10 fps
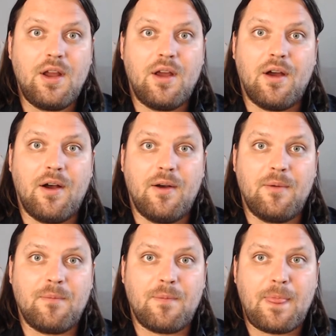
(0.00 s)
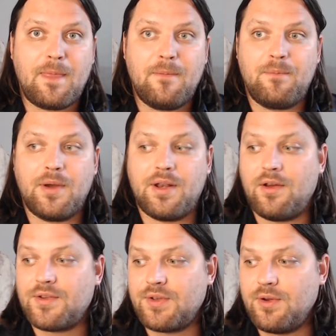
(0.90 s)
but
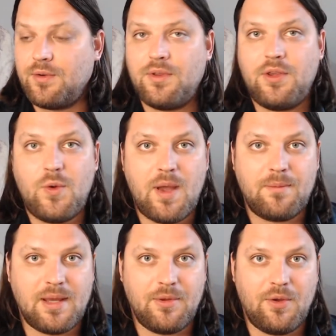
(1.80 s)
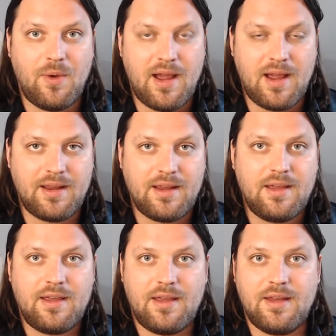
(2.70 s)
also UMWA
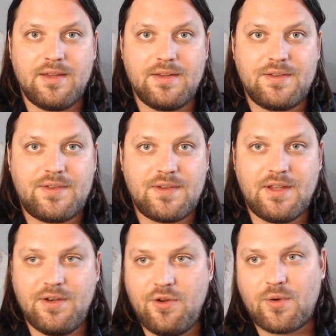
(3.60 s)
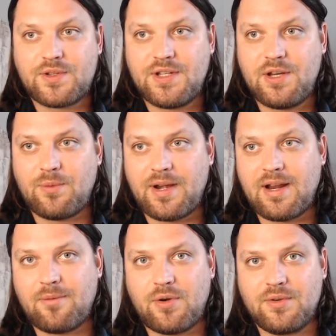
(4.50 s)
is in New York City right
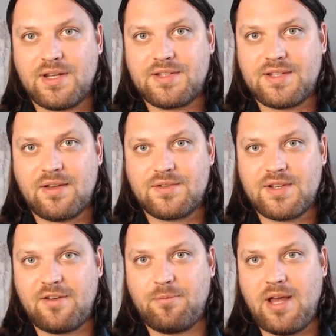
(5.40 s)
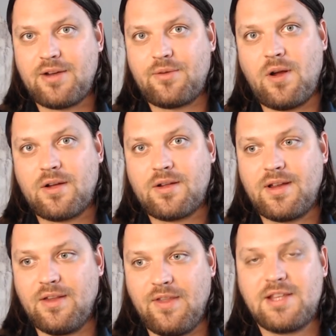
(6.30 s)
now protesting outside of BlackRock,
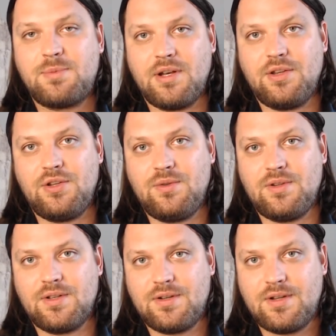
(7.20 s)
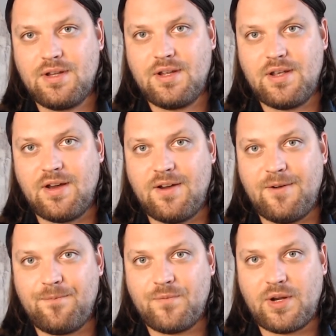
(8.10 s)
and that's been a union,
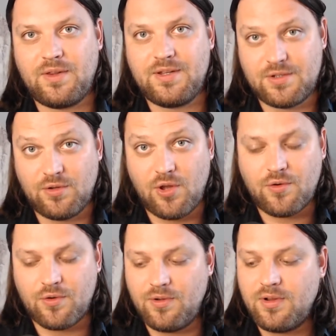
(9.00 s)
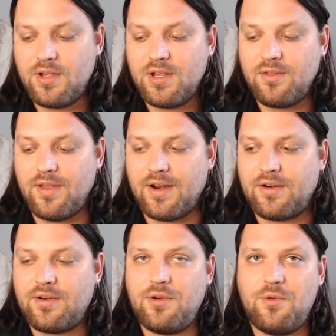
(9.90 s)
or at least a local
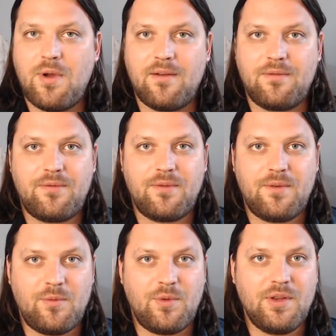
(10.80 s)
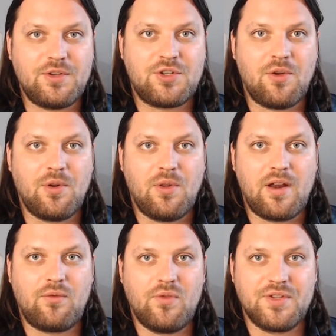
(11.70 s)
there, who have really shown a
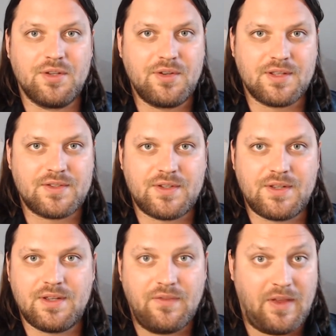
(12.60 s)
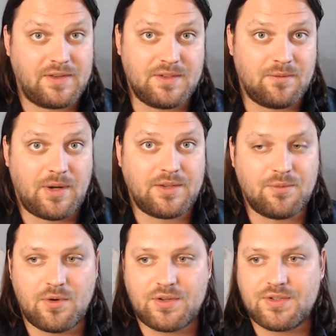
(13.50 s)
lot of resiliency. That's in a right
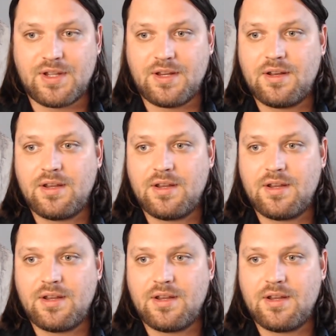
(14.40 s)
to work state.